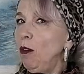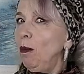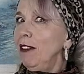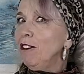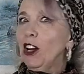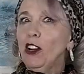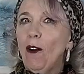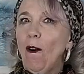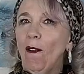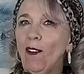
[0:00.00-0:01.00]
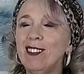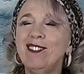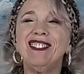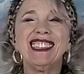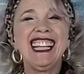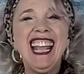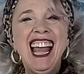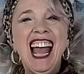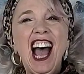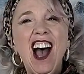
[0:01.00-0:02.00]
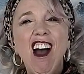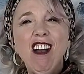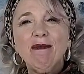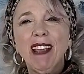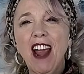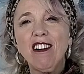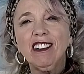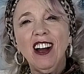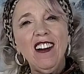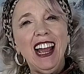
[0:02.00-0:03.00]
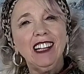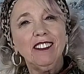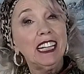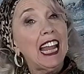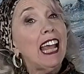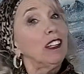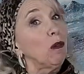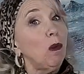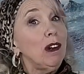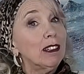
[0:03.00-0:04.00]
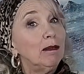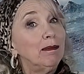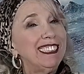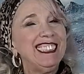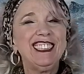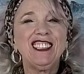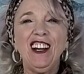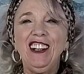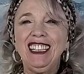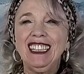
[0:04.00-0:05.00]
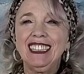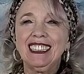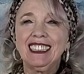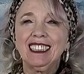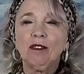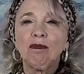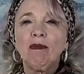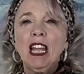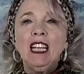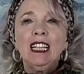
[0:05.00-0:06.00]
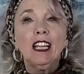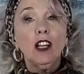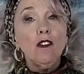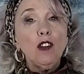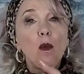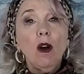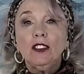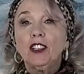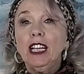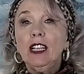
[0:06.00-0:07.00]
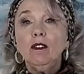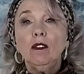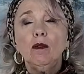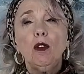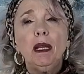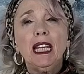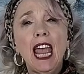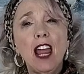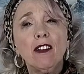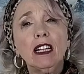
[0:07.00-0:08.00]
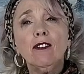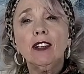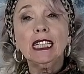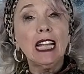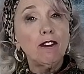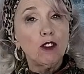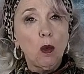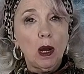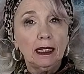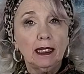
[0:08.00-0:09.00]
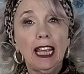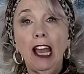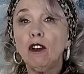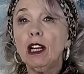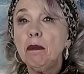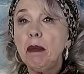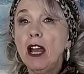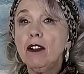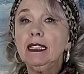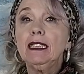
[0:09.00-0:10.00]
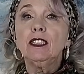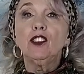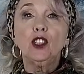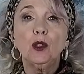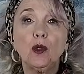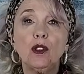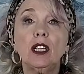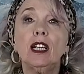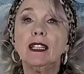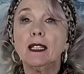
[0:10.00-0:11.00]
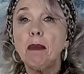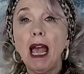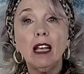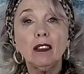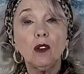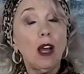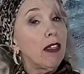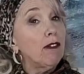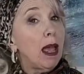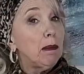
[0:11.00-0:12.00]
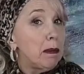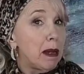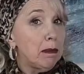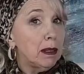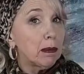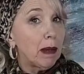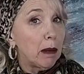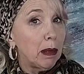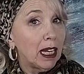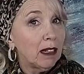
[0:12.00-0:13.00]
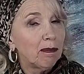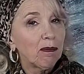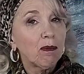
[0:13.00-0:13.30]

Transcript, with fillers: We've got it all. I'm Carol O'Halloran and welcome to the show. Now, a lot of you watching will be caring for loved ones, elderly parents, children, a spouse or other family members maybe.